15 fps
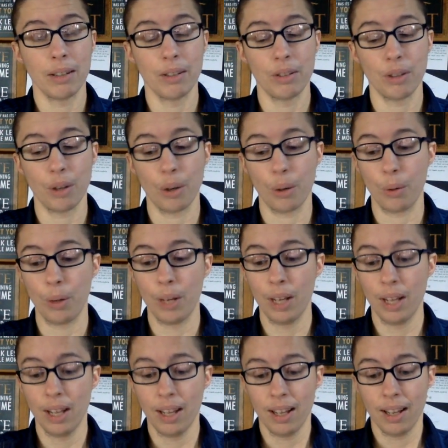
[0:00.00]
So
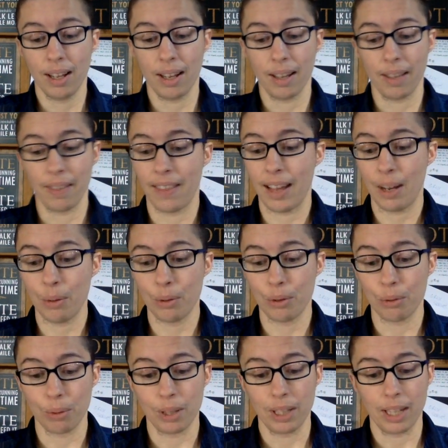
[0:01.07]
that was
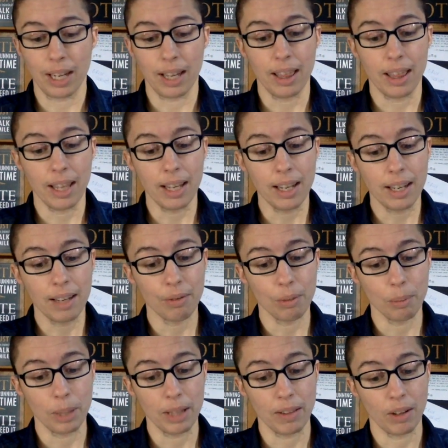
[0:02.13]
really, I think, for
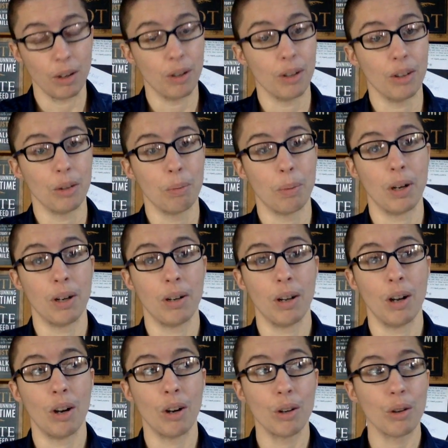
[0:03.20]
me, the hardest part.
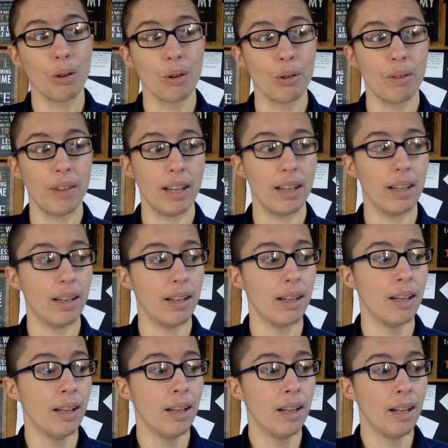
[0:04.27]
Harder than
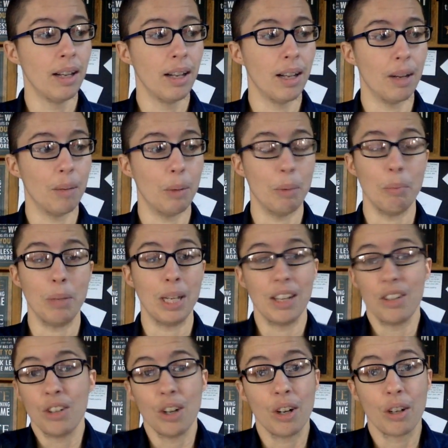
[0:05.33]
being a
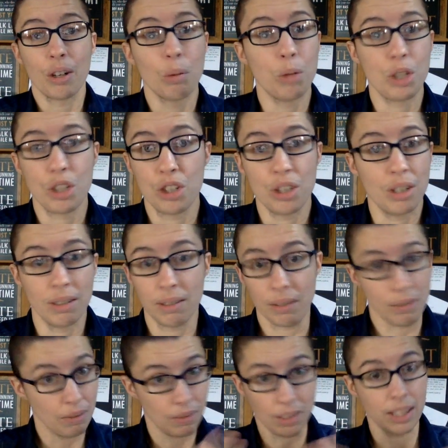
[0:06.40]
daughter, which didn't
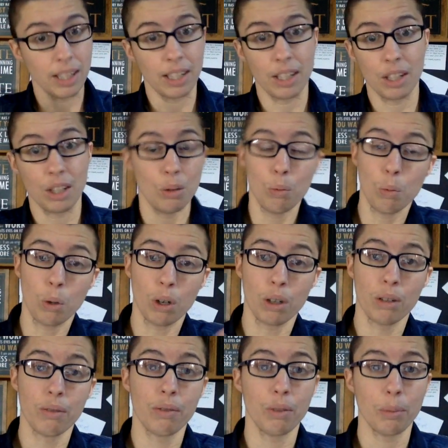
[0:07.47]
feel like a good
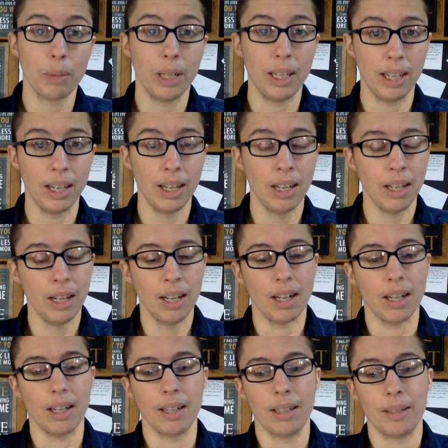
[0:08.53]
word for me.
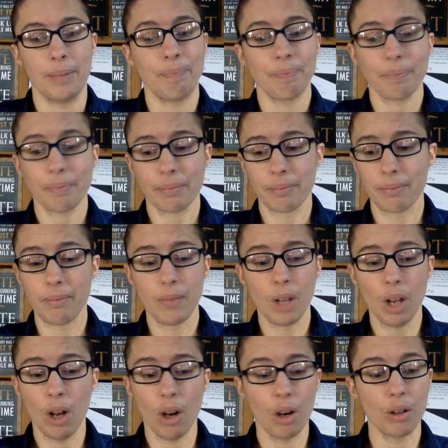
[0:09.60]
Uh,
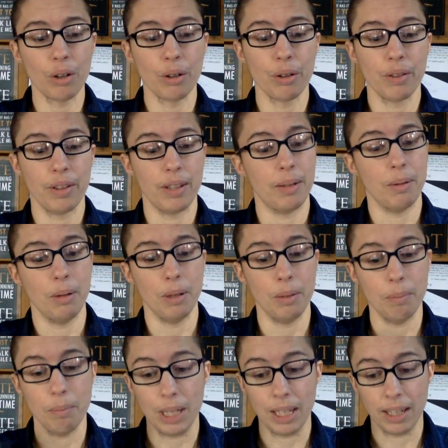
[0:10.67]
Harder than
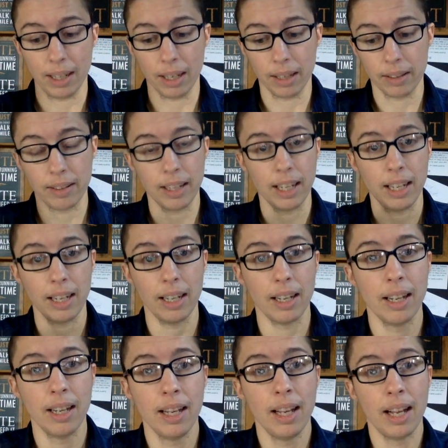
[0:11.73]
being seen
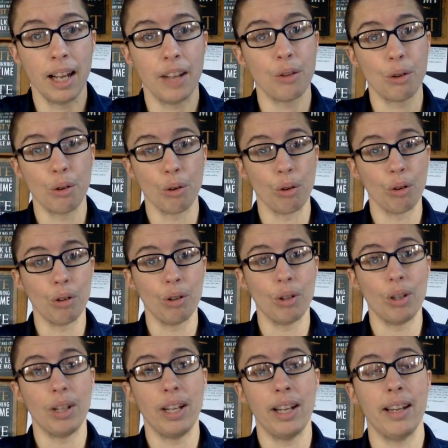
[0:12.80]
as a
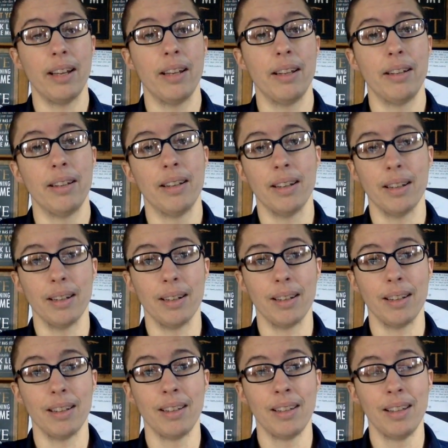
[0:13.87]
girl and
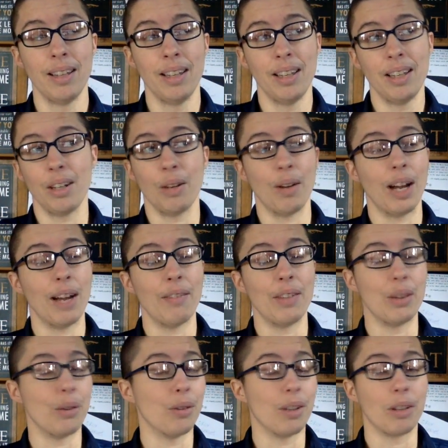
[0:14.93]
having
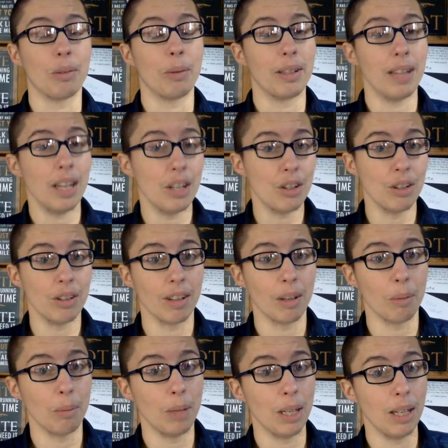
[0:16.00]
those expectations on
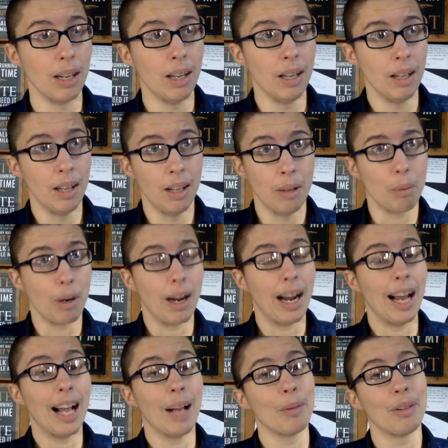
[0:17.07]
me.
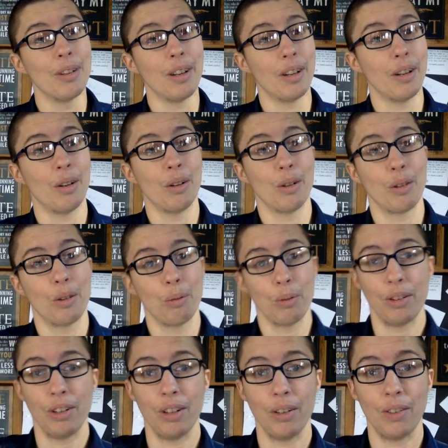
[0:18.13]
Perhaps not harder than
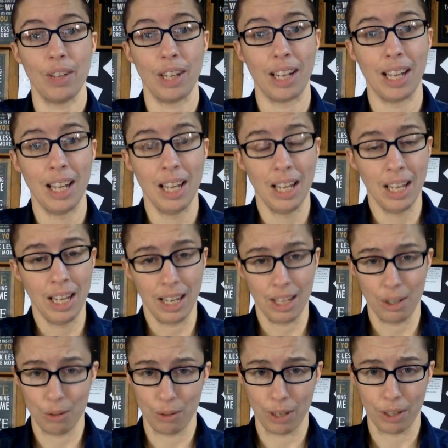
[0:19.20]
receiving a
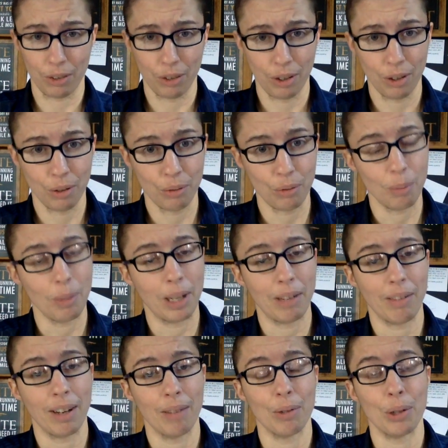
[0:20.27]
dress from my
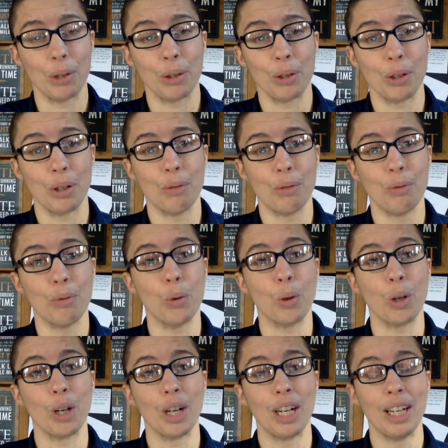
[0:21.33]
grandfather
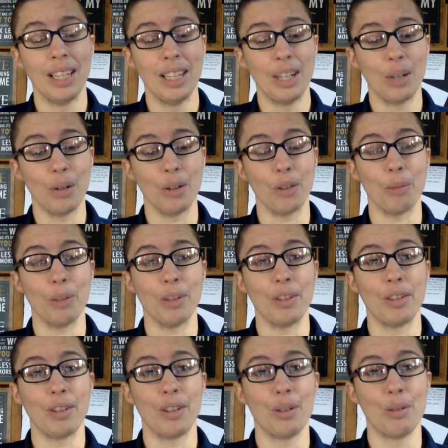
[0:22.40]
for Christmas
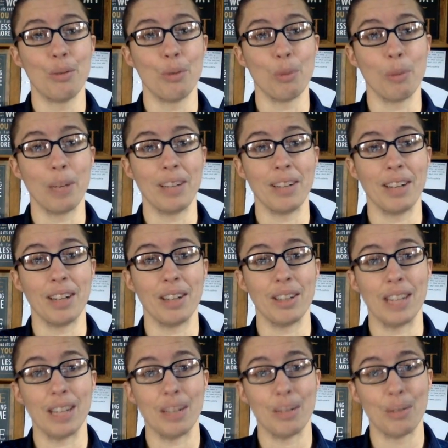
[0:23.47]
for my entire
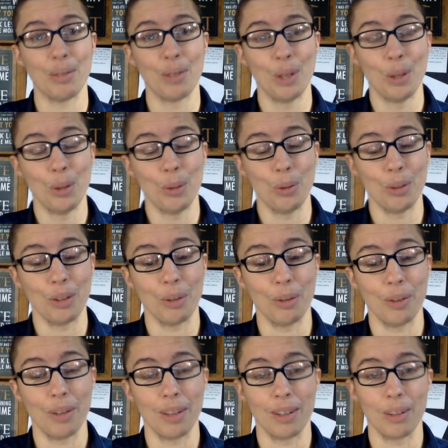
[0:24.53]
life, which I was
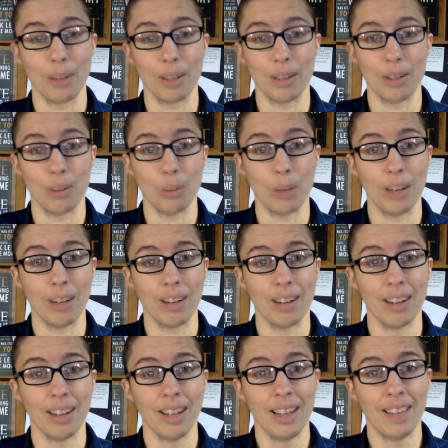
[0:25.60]
then expected to wear.
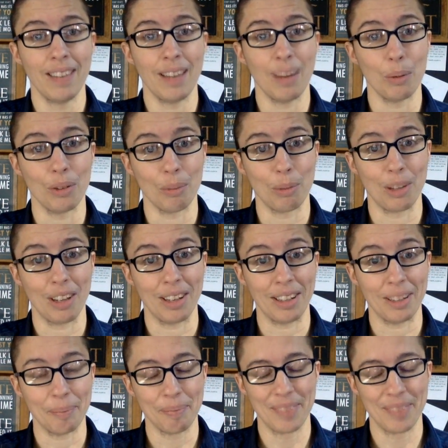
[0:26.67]
That was upsetting.